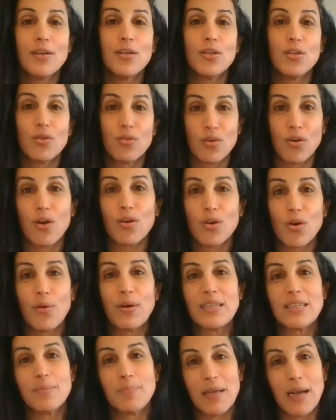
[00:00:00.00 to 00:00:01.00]
you're not
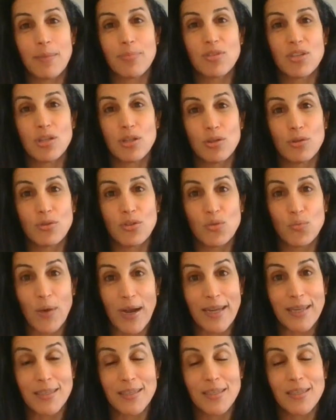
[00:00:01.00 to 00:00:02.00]
going to be able to lose
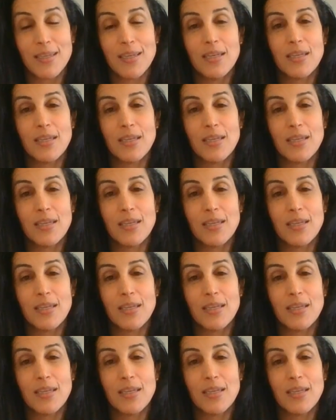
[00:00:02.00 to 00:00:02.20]
weight.